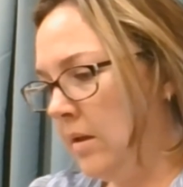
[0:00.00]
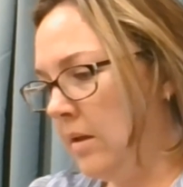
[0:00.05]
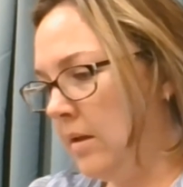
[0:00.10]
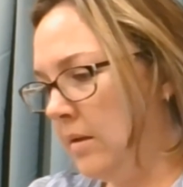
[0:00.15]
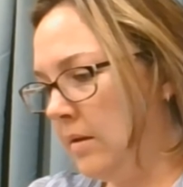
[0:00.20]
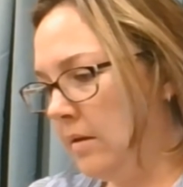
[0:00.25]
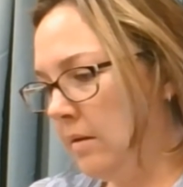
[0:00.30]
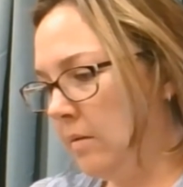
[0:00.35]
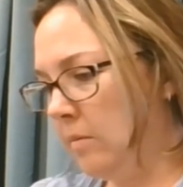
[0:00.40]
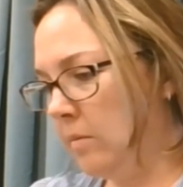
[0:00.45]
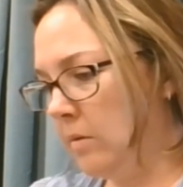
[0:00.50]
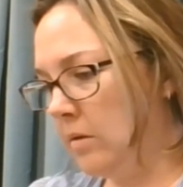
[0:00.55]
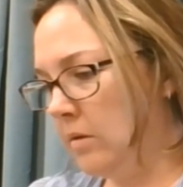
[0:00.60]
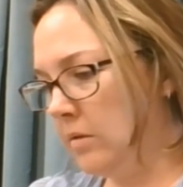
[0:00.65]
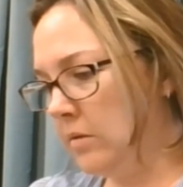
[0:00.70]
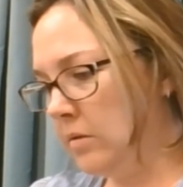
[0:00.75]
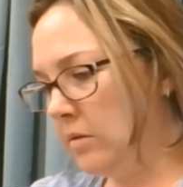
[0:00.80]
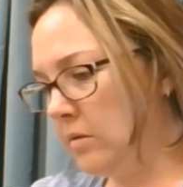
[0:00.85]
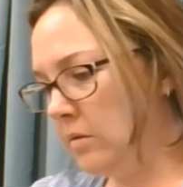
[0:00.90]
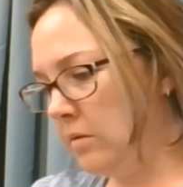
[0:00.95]
And now I'm going to
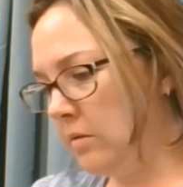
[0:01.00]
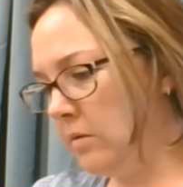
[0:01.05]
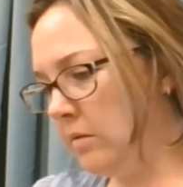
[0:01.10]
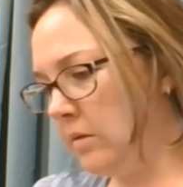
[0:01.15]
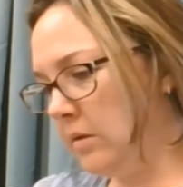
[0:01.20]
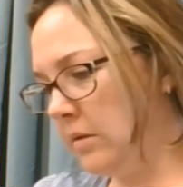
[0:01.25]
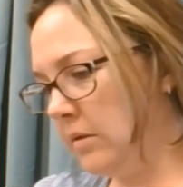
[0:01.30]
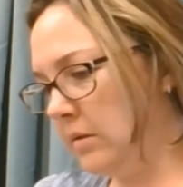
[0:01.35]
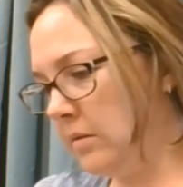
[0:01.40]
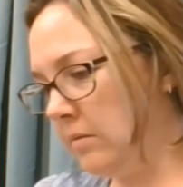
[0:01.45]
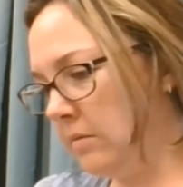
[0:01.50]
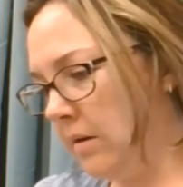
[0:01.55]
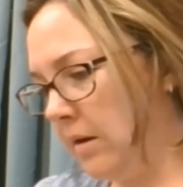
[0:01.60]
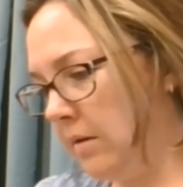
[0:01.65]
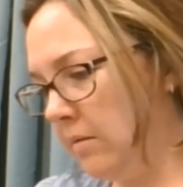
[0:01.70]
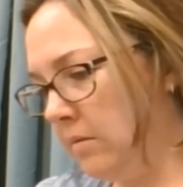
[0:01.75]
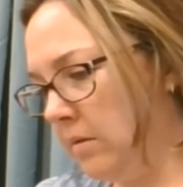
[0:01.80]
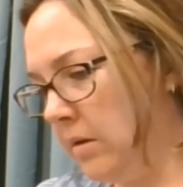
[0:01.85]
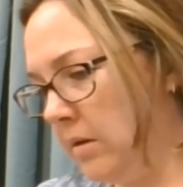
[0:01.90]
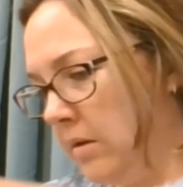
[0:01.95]
circle this
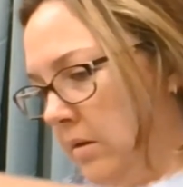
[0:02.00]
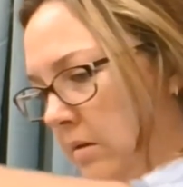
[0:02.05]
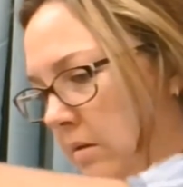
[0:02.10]
around.